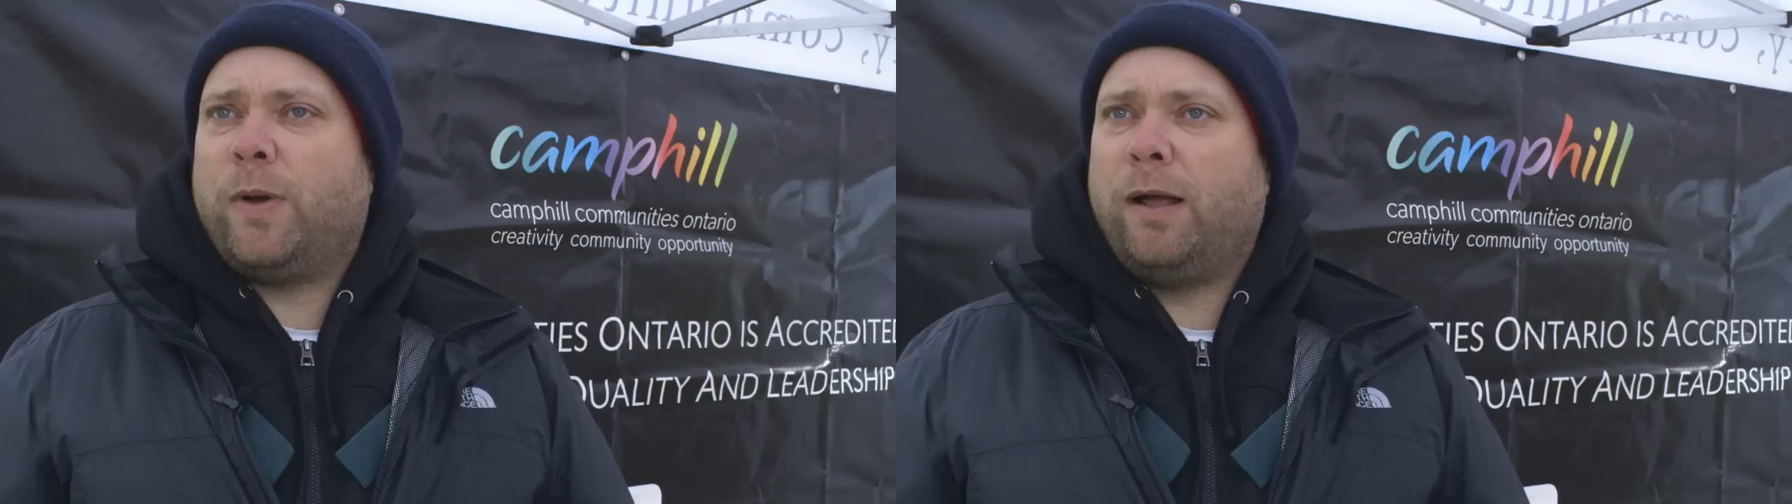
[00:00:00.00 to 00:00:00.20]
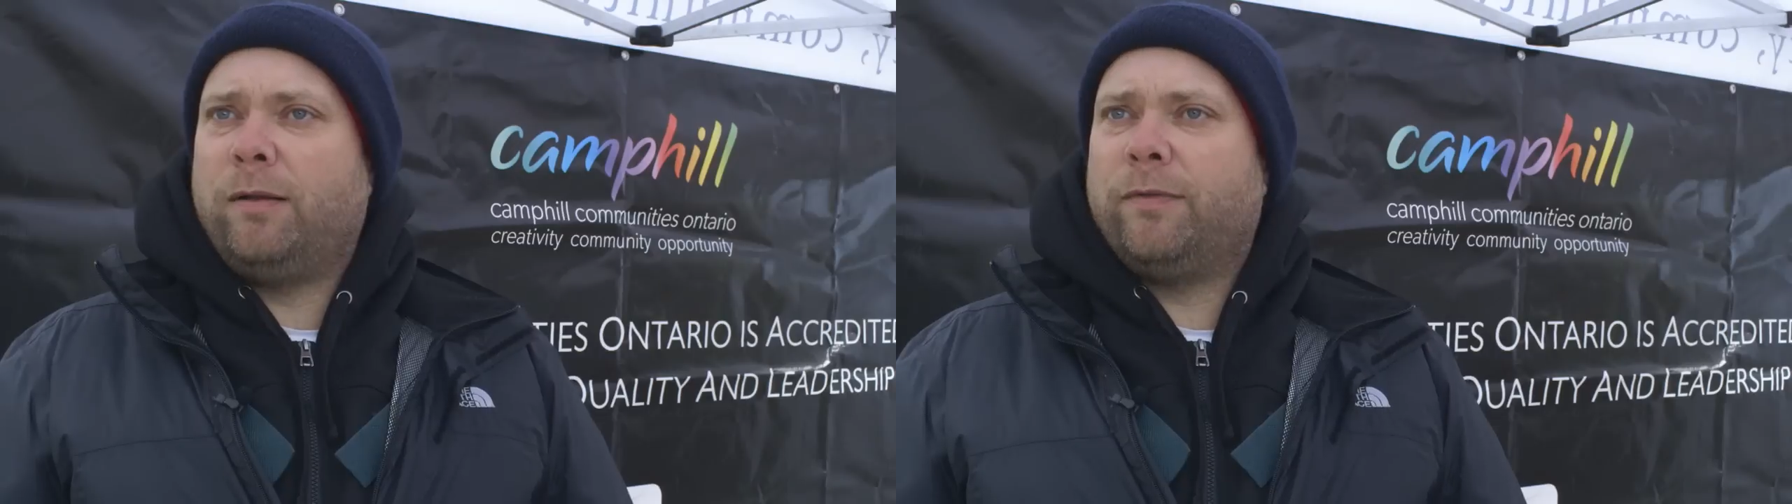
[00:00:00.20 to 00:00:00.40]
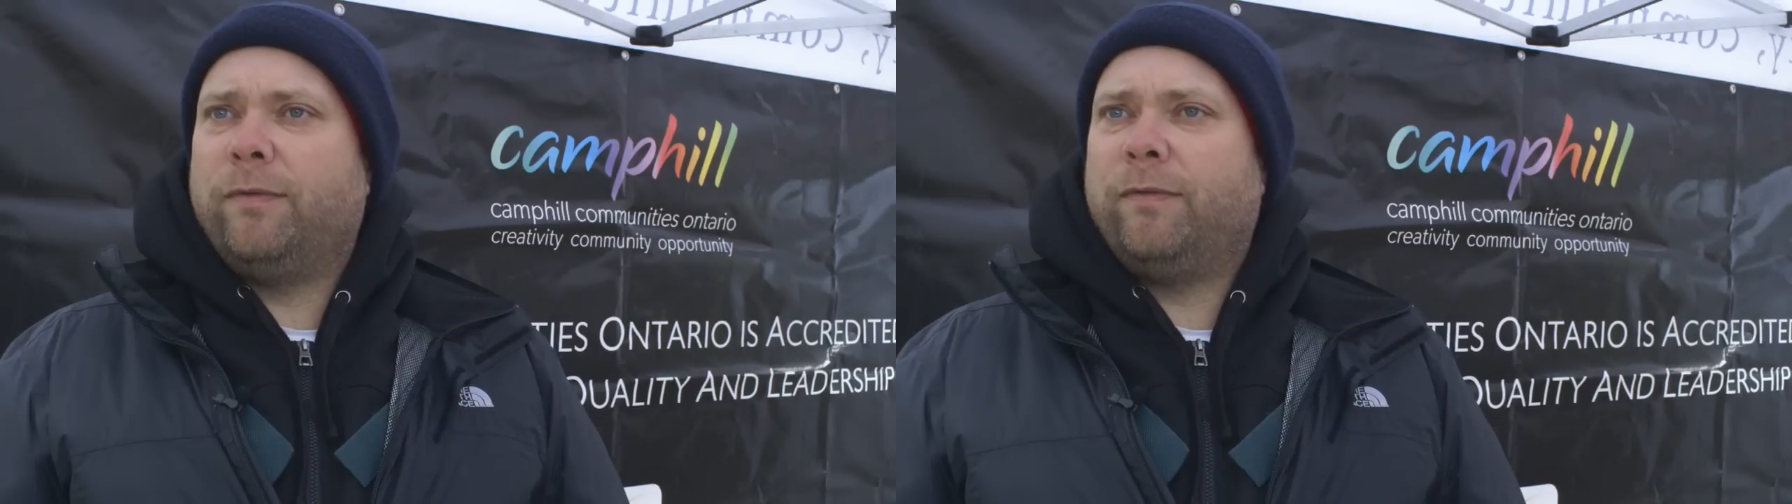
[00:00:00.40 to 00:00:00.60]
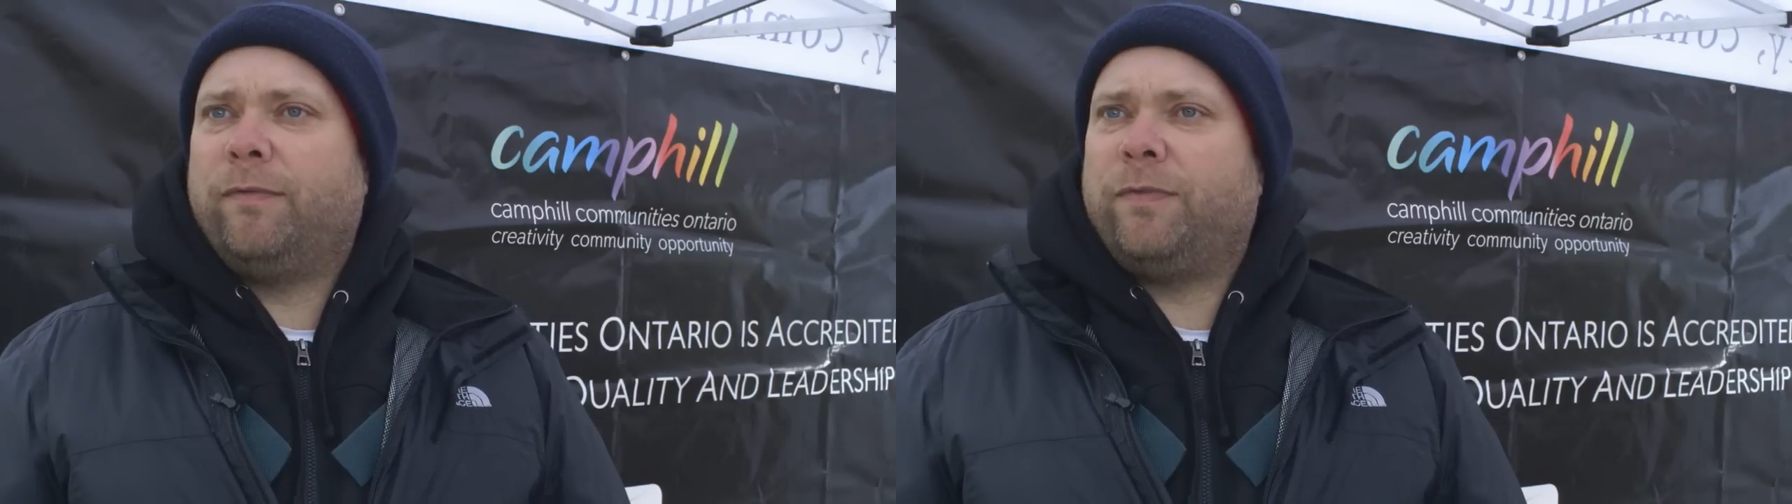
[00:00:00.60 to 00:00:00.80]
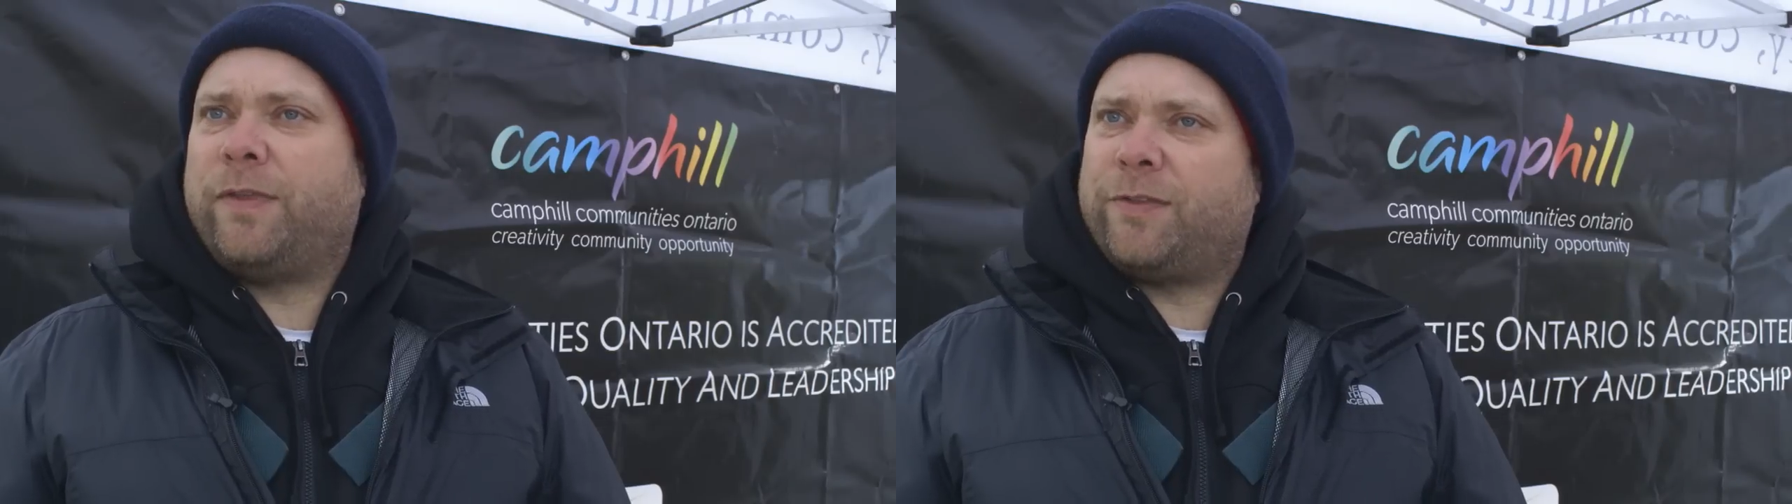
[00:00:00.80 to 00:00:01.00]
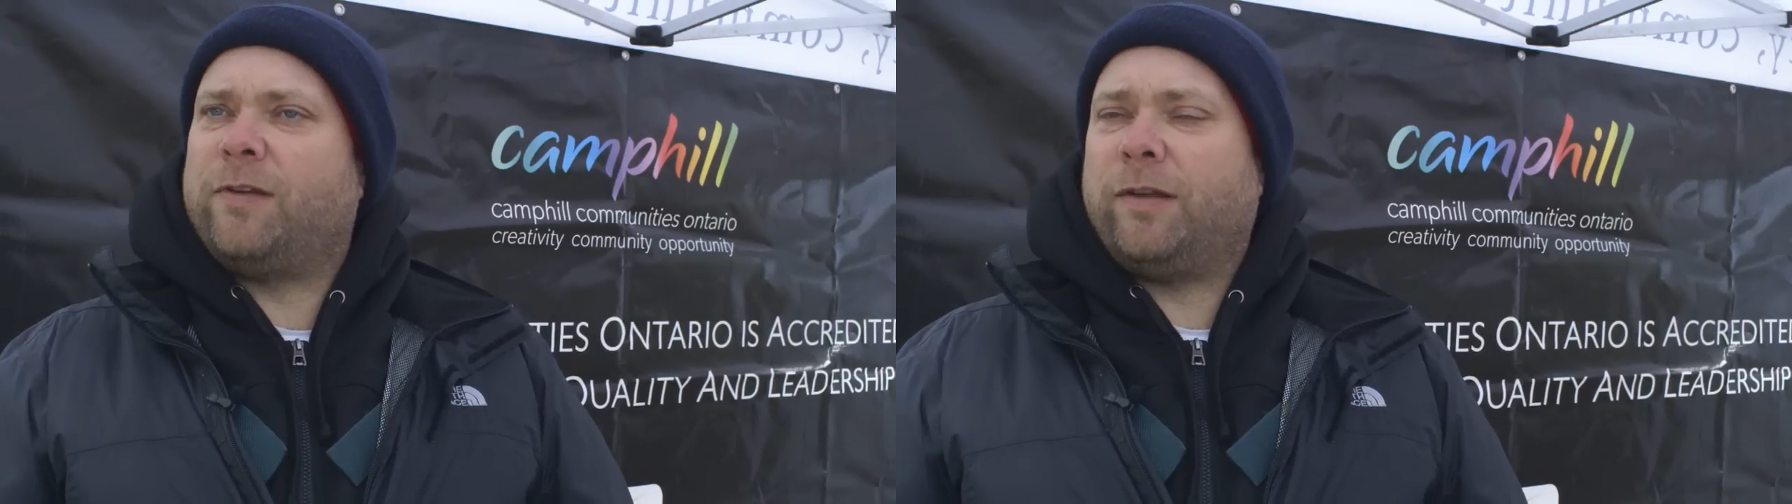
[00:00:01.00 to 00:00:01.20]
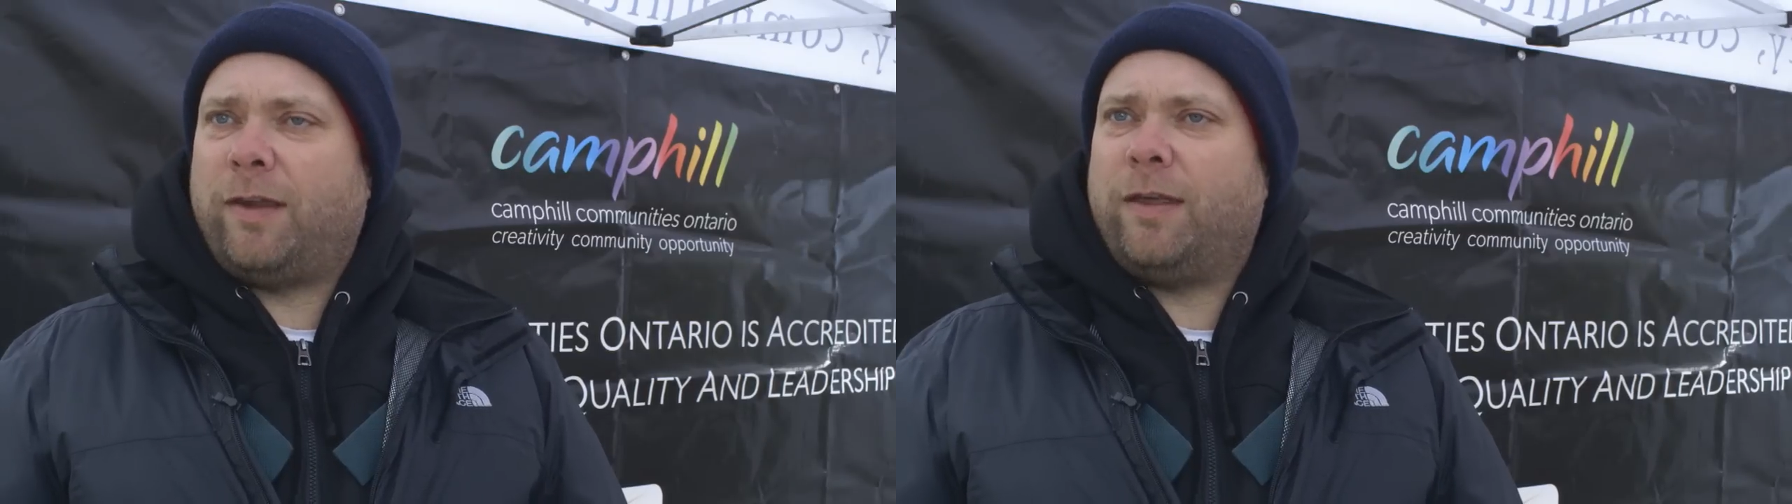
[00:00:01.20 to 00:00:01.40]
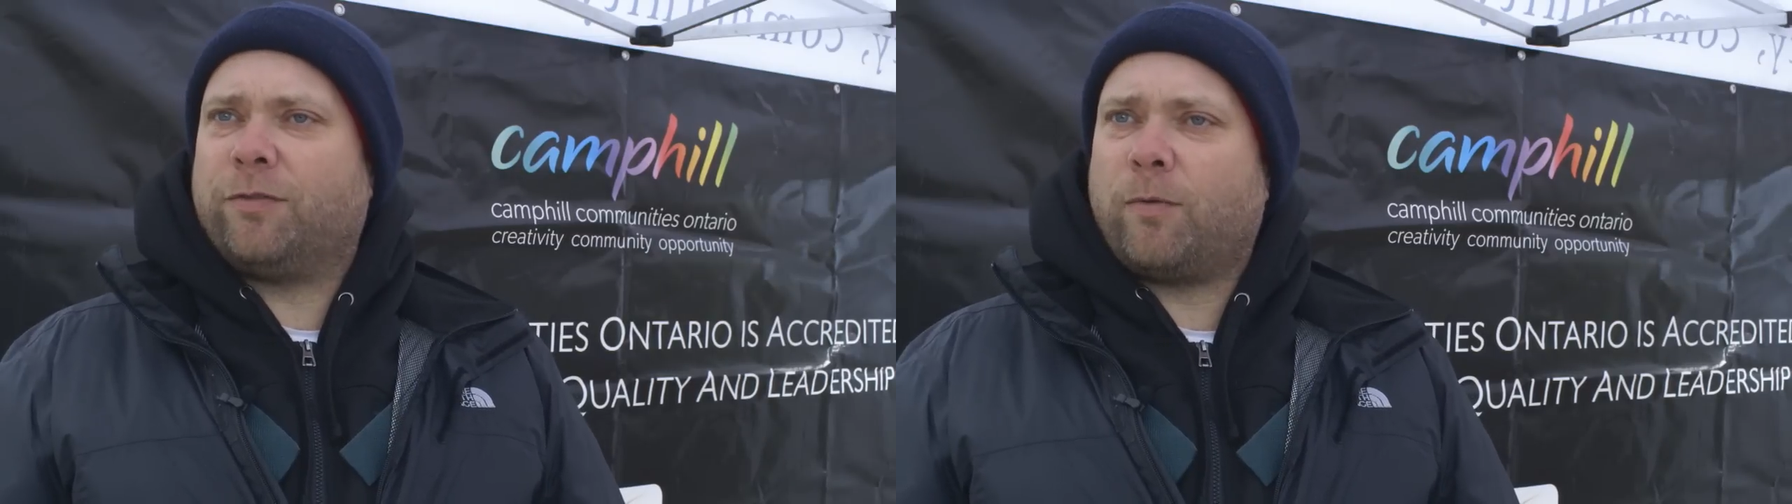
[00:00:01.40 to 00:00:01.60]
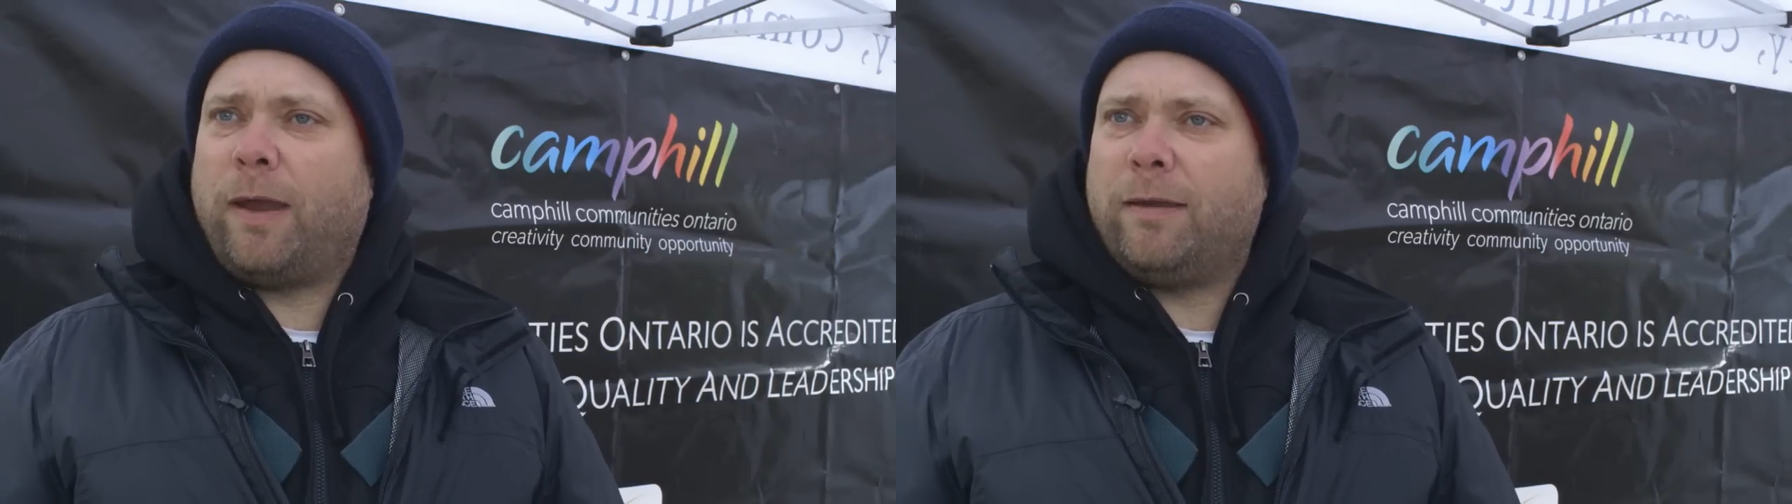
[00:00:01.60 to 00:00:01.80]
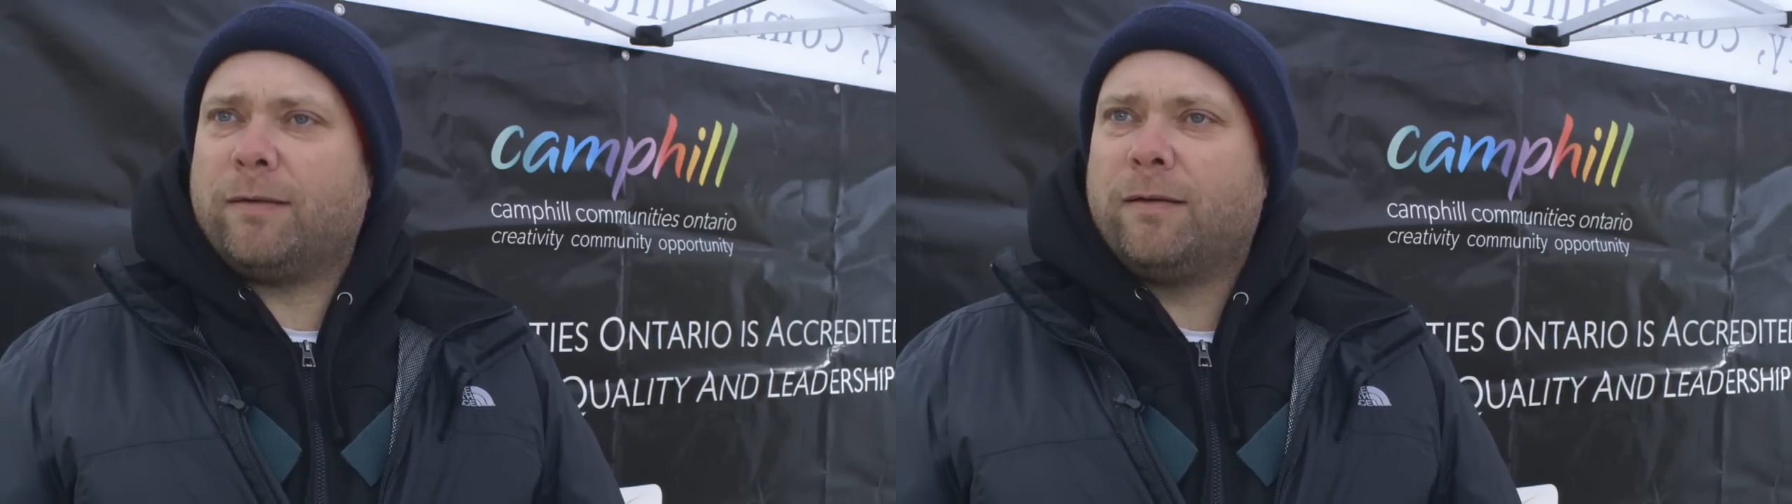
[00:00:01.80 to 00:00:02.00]
well, doesn't it taste
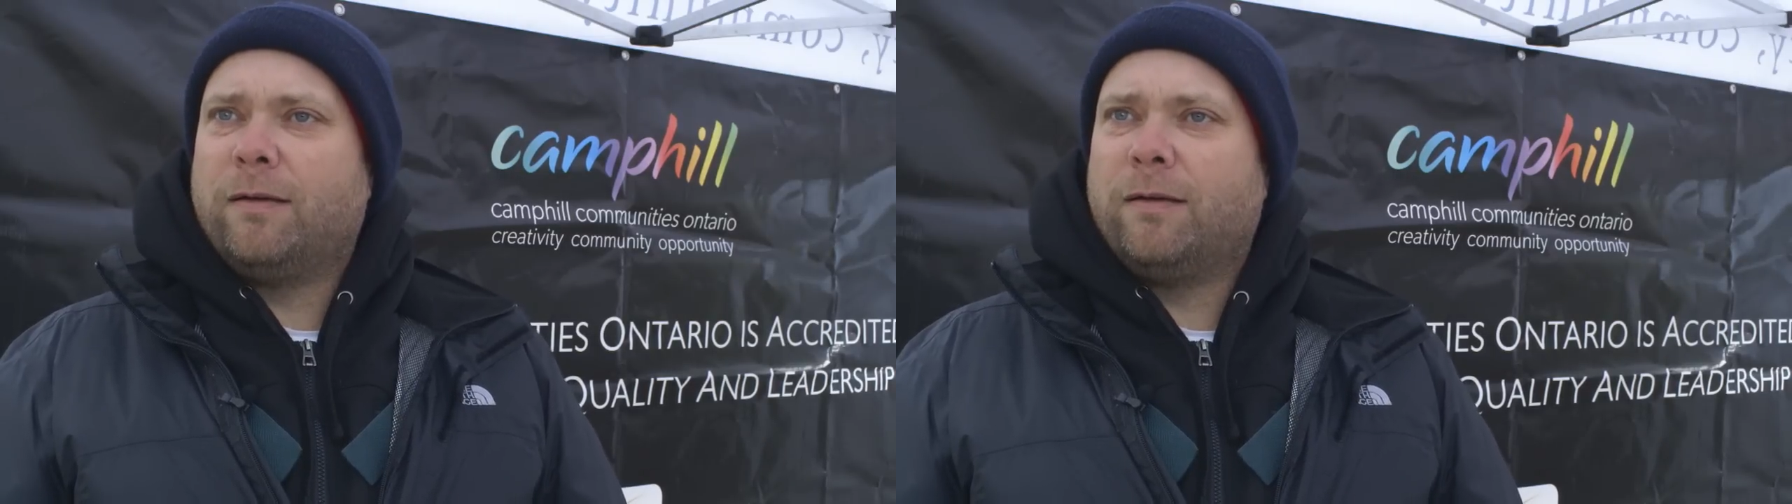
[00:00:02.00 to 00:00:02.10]
great?